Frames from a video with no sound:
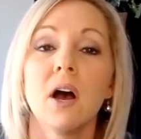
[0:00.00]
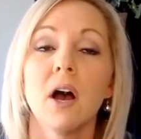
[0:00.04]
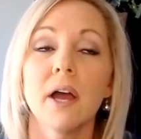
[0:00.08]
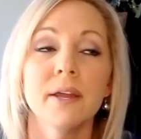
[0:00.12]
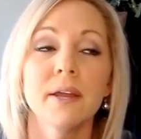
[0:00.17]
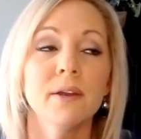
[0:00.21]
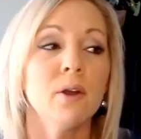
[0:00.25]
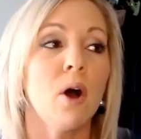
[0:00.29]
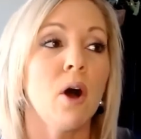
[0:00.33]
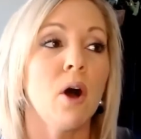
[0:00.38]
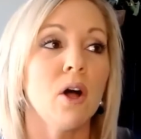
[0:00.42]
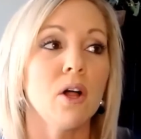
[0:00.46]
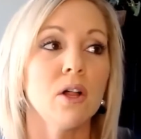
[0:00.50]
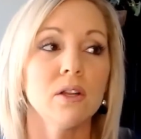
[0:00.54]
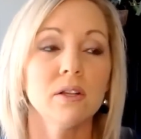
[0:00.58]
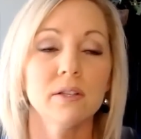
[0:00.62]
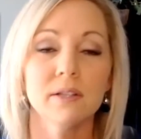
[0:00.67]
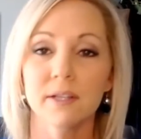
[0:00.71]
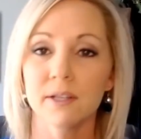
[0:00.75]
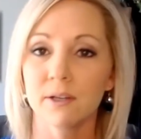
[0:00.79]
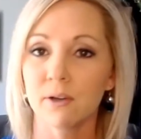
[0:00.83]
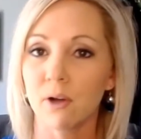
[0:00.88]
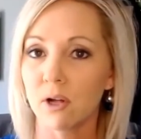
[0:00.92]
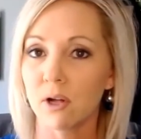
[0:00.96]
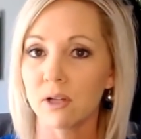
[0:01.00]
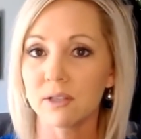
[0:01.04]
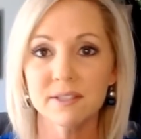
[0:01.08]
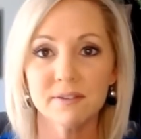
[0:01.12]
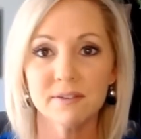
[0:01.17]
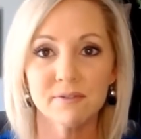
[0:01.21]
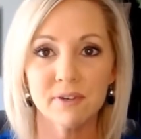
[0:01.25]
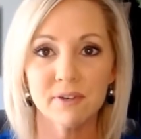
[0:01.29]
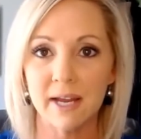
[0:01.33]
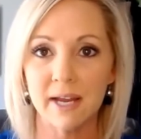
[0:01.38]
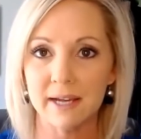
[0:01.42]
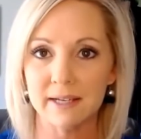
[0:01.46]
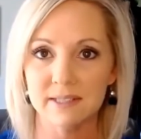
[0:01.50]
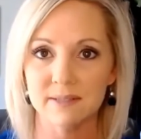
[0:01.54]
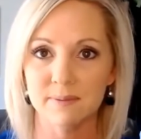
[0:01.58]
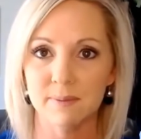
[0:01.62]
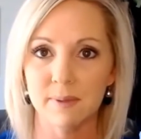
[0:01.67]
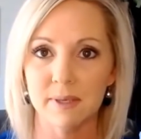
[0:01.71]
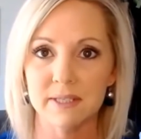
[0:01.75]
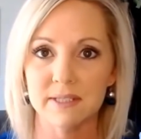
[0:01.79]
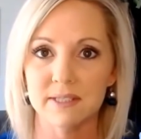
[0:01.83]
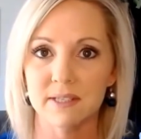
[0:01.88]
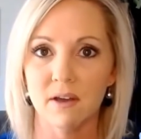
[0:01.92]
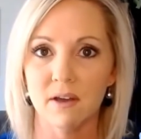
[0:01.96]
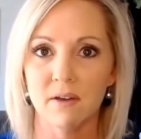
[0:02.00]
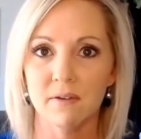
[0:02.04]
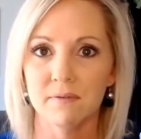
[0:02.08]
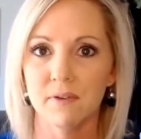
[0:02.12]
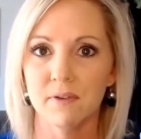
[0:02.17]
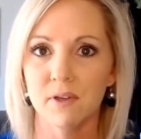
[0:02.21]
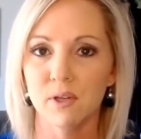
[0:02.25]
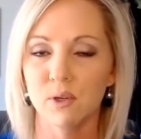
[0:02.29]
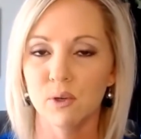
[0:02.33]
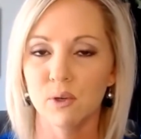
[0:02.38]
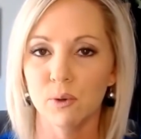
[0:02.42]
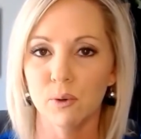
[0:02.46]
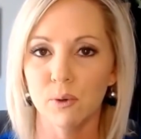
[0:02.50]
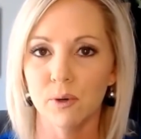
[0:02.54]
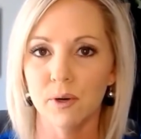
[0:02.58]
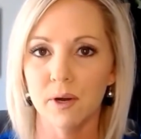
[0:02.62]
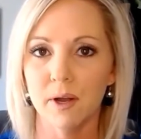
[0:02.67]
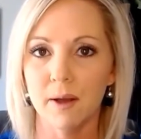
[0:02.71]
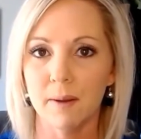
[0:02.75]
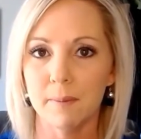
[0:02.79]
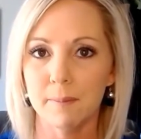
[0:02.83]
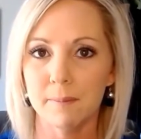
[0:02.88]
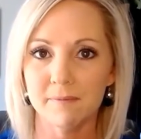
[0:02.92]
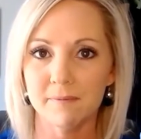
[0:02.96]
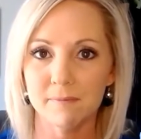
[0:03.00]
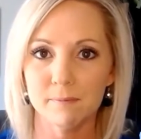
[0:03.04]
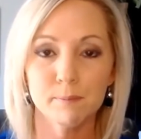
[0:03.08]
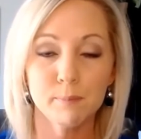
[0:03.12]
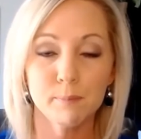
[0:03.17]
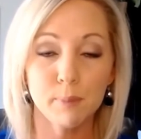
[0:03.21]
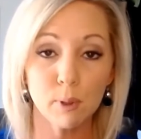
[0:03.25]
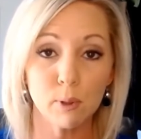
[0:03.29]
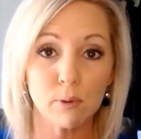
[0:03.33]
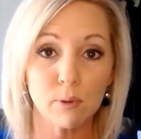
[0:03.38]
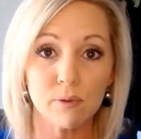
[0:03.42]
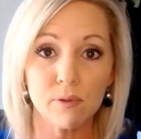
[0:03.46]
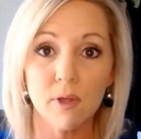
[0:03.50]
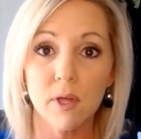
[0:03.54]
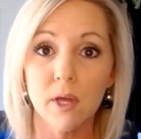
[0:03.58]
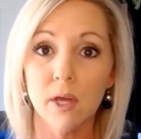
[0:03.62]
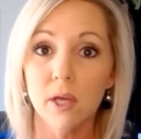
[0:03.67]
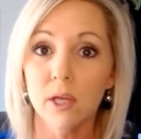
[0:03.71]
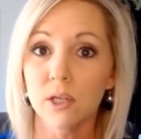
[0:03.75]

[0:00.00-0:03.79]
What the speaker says: in all different aspects of your booth.